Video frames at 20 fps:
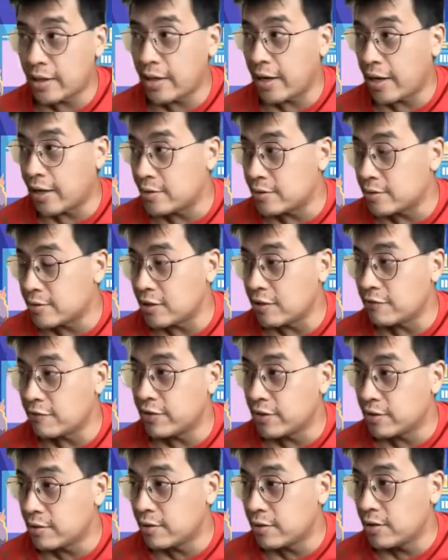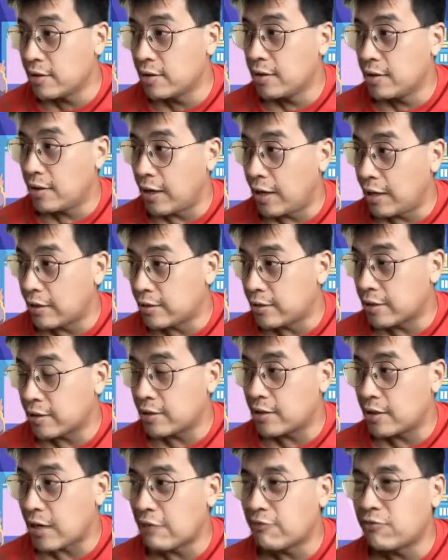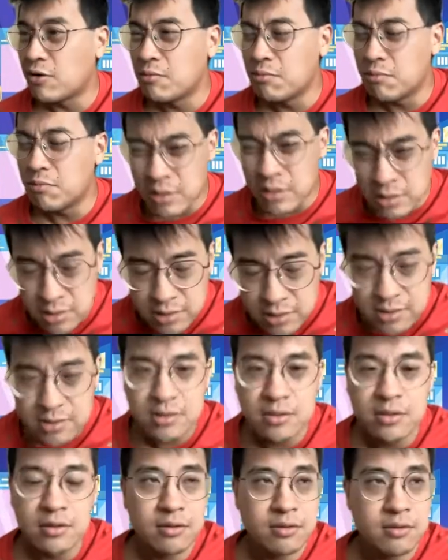and even, I think, governments